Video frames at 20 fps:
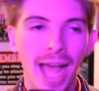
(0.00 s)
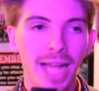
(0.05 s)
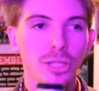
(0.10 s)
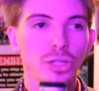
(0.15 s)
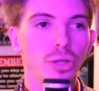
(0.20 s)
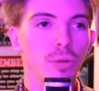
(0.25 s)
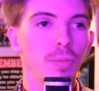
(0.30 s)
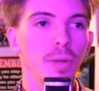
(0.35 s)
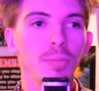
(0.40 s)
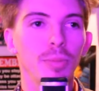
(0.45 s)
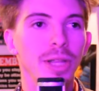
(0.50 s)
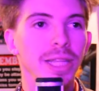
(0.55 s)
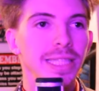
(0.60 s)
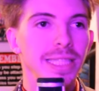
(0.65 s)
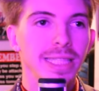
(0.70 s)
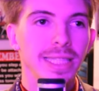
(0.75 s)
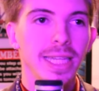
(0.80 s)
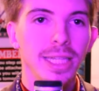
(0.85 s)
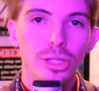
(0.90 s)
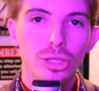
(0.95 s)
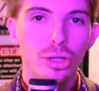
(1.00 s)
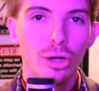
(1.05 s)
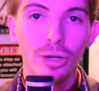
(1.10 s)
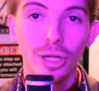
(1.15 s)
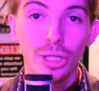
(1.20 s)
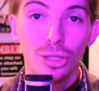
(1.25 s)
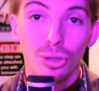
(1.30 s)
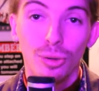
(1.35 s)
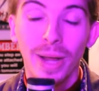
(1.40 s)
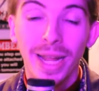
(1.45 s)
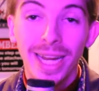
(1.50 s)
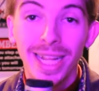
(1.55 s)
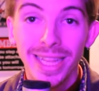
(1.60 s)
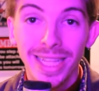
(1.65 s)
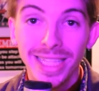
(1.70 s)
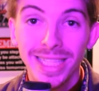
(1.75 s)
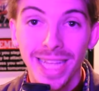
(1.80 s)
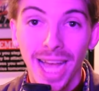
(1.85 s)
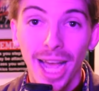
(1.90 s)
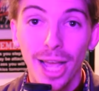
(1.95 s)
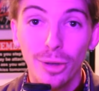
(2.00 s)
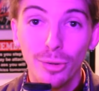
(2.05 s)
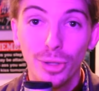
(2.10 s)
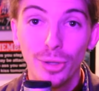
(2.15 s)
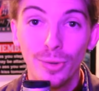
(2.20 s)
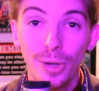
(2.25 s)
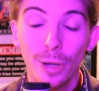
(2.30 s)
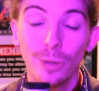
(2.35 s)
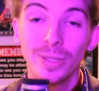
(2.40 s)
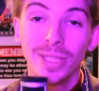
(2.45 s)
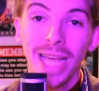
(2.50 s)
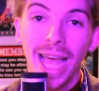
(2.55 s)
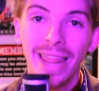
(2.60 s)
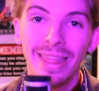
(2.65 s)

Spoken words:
And so people instead started trading these IOU notes,